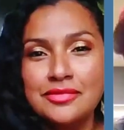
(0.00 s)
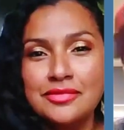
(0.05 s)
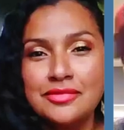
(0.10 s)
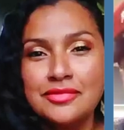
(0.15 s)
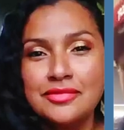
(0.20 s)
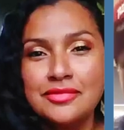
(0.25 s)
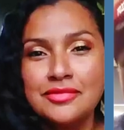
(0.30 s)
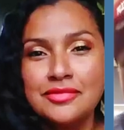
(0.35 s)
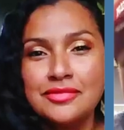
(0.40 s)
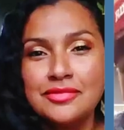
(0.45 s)

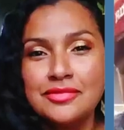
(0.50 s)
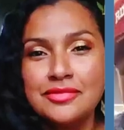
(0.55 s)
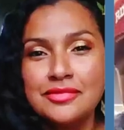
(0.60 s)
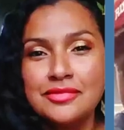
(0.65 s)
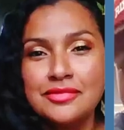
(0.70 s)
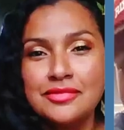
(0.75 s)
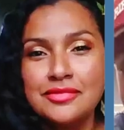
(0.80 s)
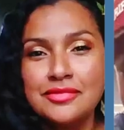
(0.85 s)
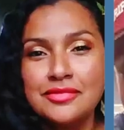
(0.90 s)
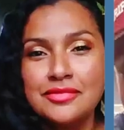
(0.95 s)

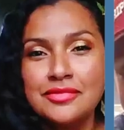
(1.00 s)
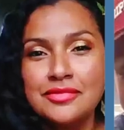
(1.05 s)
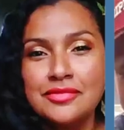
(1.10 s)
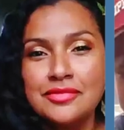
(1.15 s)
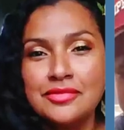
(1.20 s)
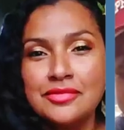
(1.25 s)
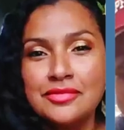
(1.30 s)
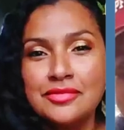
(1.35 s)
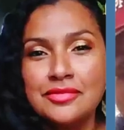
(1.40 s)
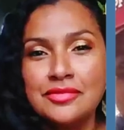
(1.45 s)

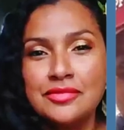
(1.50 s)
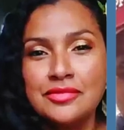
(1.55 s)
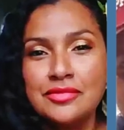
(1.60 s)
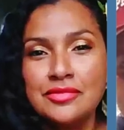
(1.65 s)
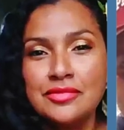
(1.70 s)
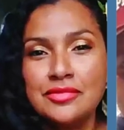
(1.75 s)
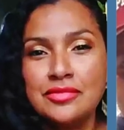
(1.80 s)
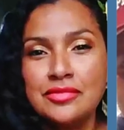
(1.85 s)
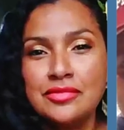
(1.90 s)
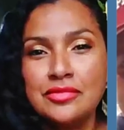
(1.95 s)

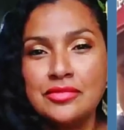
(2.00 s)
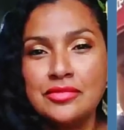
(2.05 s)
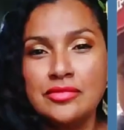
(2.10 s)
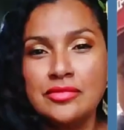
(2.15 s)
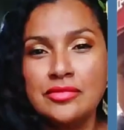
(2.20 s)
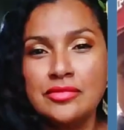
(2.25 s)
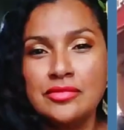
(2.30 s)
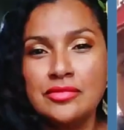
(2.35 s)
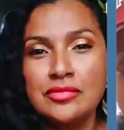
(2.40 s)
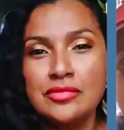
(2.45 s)

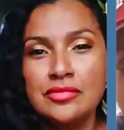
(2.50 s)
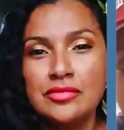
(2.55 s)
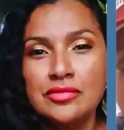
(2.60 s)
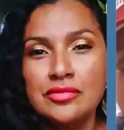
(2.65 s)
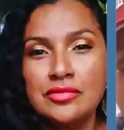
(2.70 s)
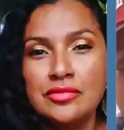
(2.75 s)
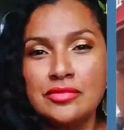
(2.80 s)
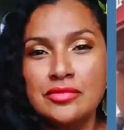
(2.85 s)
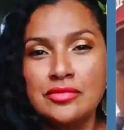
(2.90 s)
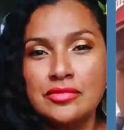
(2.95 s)

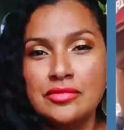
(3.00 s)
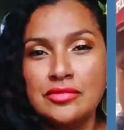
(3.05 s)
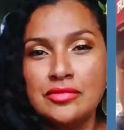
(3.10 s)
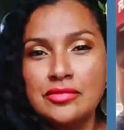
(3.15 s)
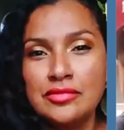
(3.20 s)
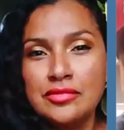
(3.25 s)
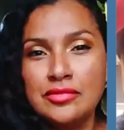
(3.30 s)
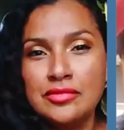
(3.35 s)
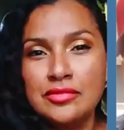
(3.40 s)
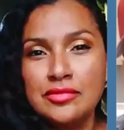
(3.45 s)

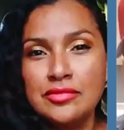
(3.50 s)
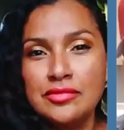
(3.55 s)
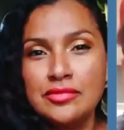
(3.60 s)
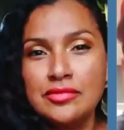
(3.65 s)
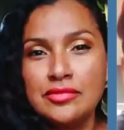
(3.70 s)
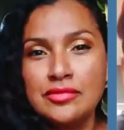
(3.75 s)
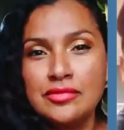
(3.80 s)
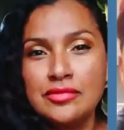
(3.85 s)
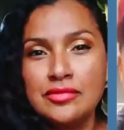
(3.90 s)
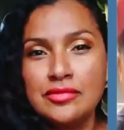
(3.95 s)

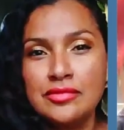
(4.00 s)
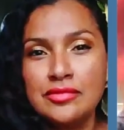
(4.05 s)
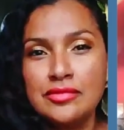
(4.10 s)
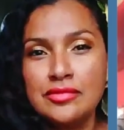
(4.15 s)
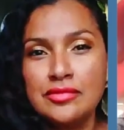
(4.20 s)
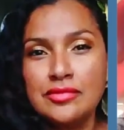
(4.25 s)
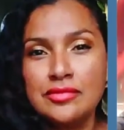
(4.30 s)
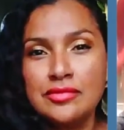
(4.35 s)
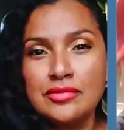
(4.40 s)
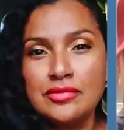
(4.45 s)

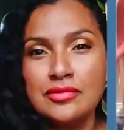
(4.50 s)
[no speech]